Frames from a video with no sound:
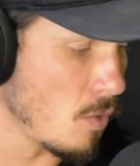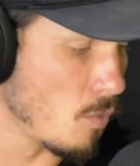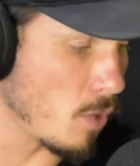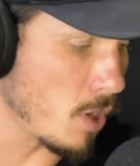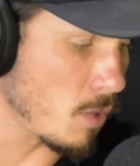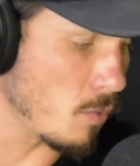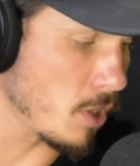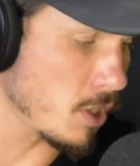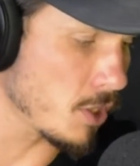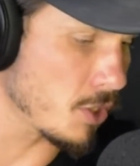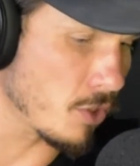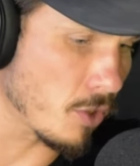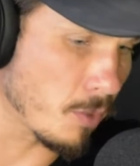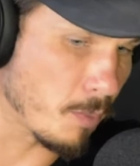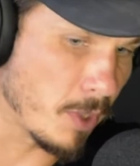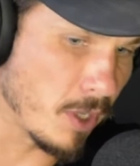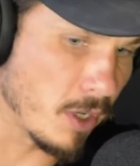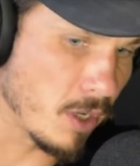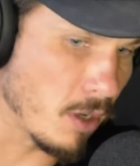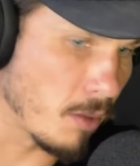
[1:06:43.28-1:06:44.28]
What yeah. what is your
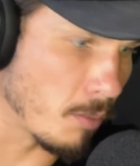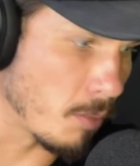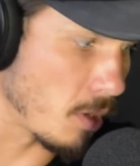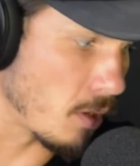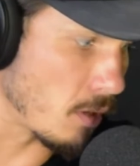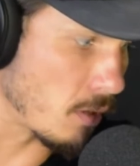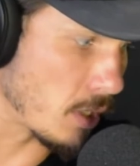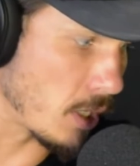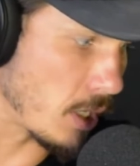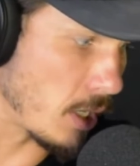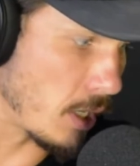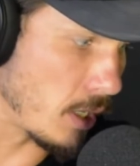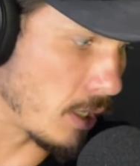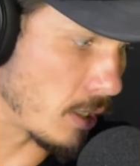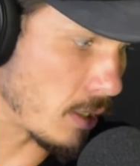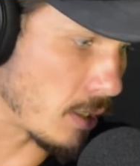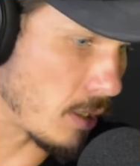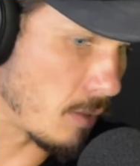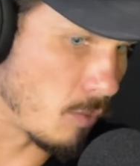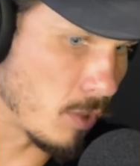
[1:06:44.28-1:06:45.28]
opinion about
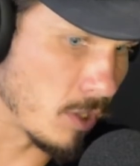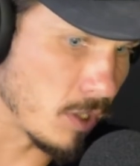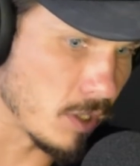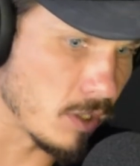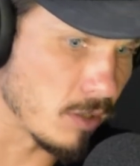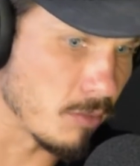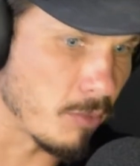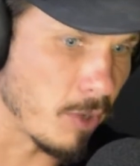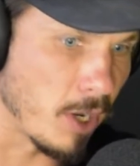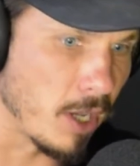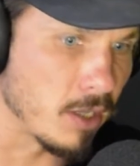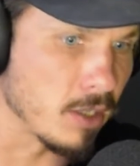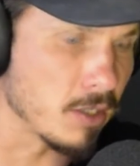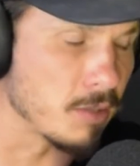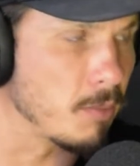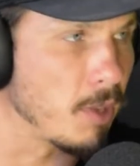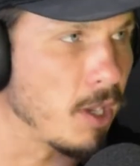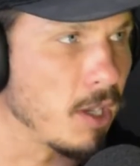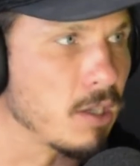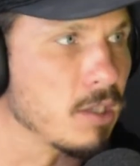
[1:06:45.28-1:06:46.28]
like what doesn't break
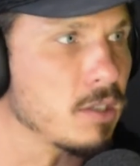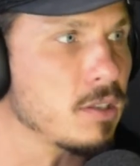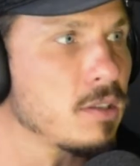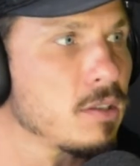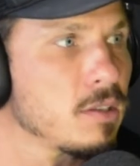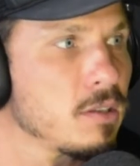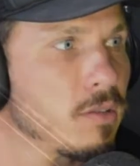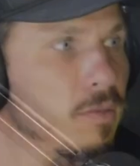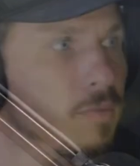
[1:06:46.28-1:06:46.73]
us make us?